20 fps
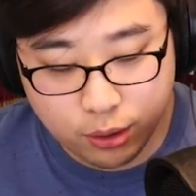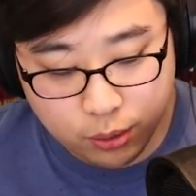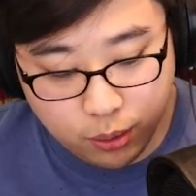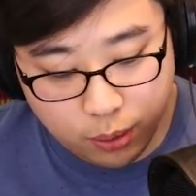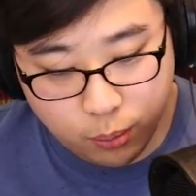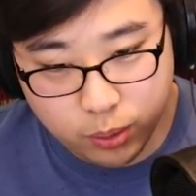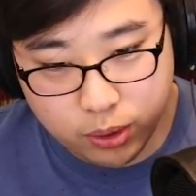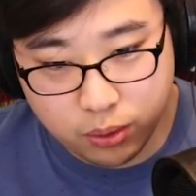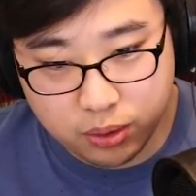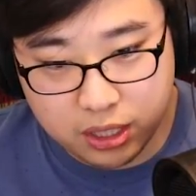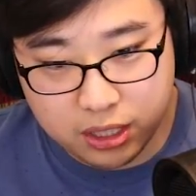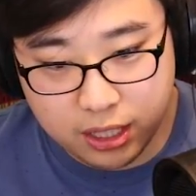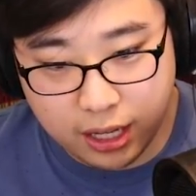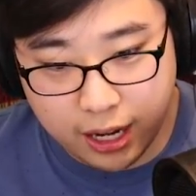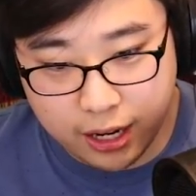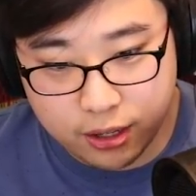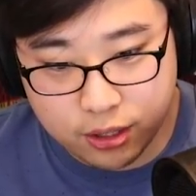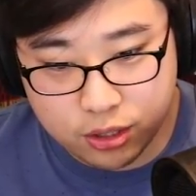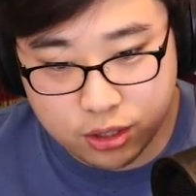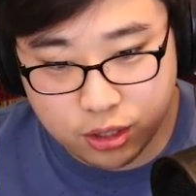you know what, we don't need the
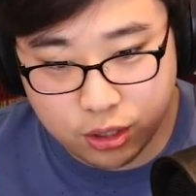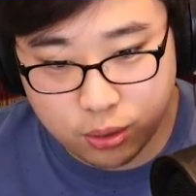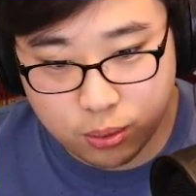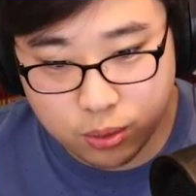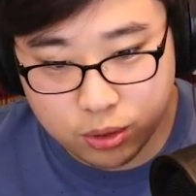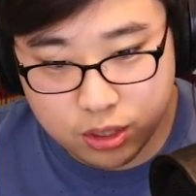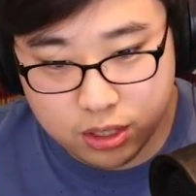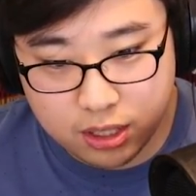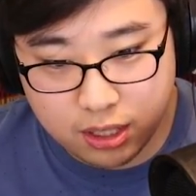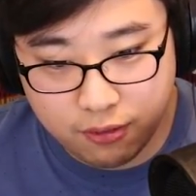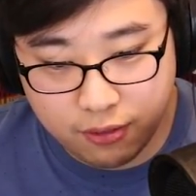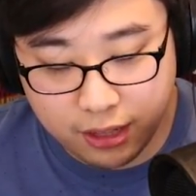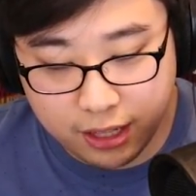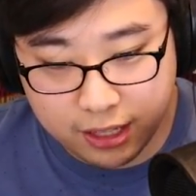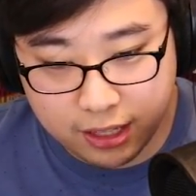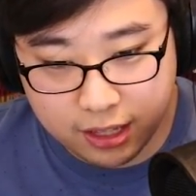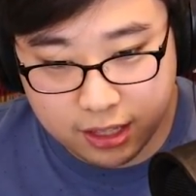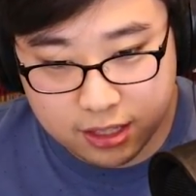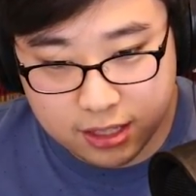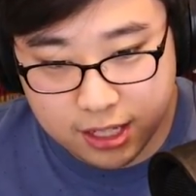iron suit, we'll just leave it
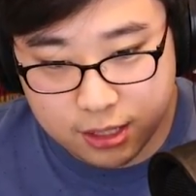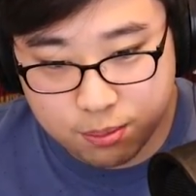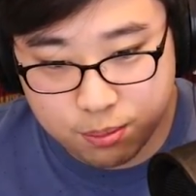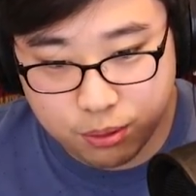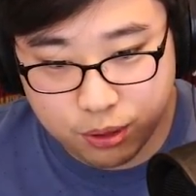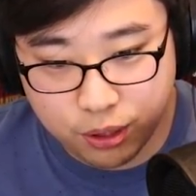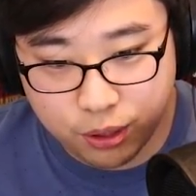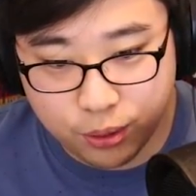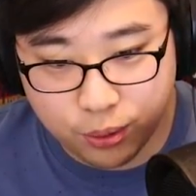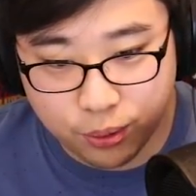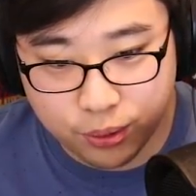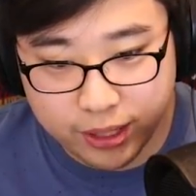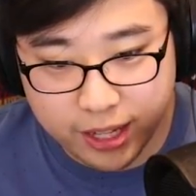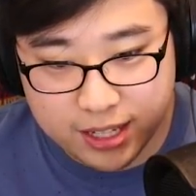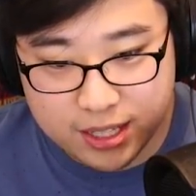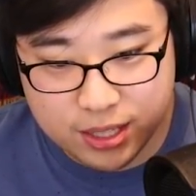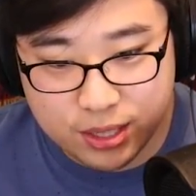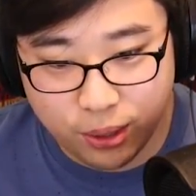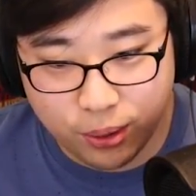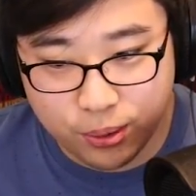like this. That's pretty cool.
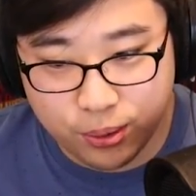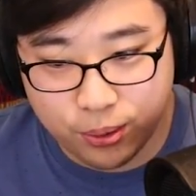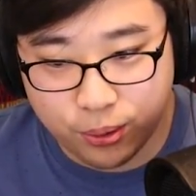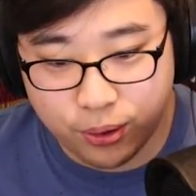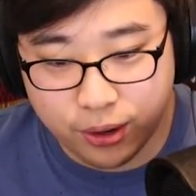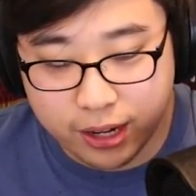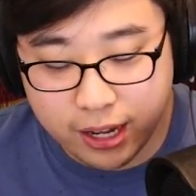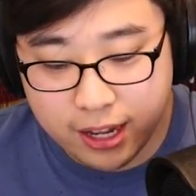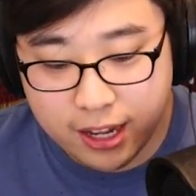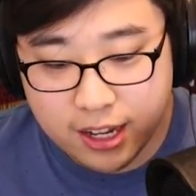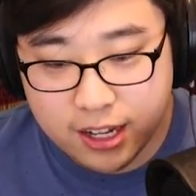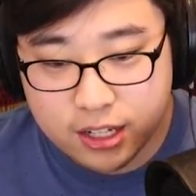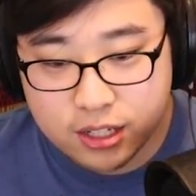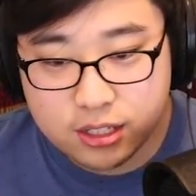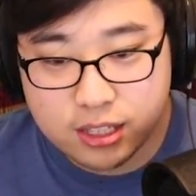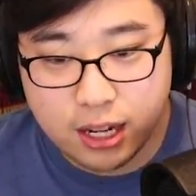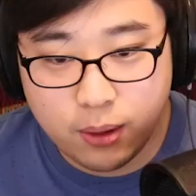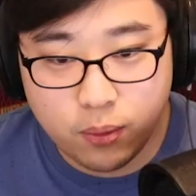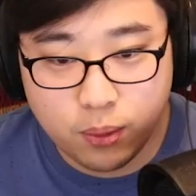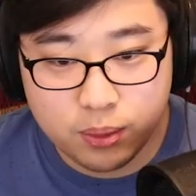That's so cool. Okay,
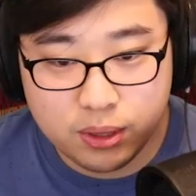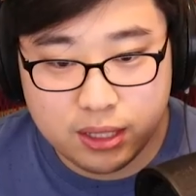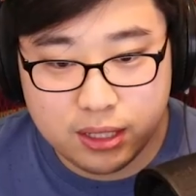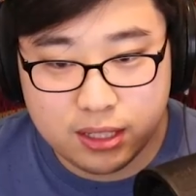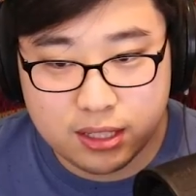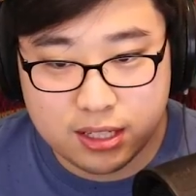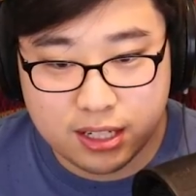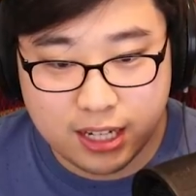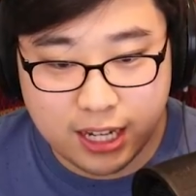so now what we need is a